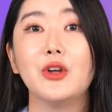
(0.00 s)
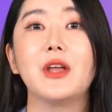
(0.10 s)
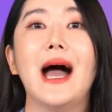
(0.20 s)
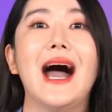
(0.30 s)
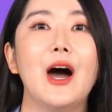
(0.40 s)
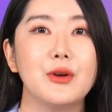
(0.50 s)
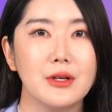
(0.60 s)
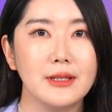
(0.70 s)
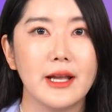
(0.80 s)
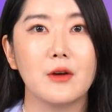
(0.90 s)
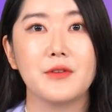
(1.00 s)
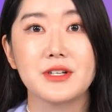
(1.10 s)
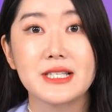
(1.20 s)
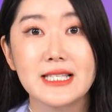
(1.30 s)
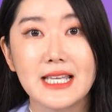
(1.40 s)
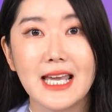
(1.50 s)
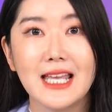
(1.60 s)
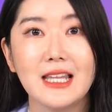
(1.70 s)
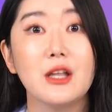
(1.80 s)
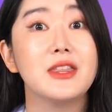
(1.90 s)
on the outer layer of your
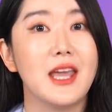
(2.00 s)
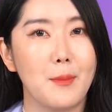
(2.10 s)
skin, the